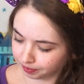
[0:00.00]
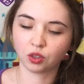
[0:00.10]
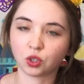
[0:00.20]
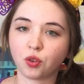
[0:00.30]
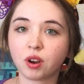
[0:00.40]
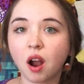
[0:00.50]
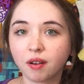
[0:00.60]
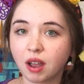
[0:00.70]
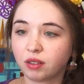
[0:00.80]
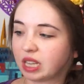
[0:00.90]
So there
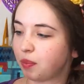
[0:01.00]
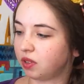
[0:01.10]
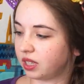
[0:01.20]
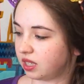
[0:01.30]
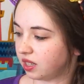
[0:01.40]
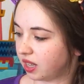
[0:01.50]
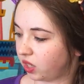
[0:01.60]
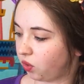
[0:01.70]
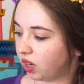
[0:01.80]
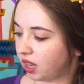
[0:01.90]
are now separate listings
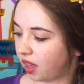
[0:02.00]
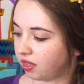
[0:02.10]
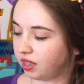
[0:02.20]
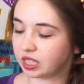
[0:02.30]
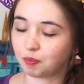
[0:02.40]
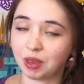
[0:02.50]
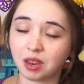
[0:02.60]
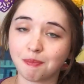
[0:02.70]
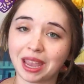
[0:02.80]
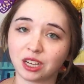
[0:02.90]
that you can get these
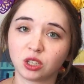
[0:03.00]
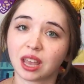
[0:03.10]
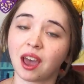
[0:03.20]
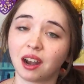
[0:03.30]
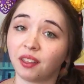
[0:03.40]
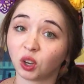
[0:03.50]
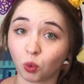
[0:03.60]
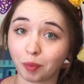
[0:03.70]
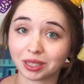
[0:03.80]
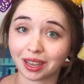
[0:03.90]
pin pages at on their
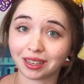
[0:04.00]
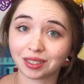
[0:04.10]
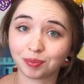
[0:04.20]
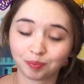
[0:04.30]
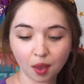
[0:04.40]
website.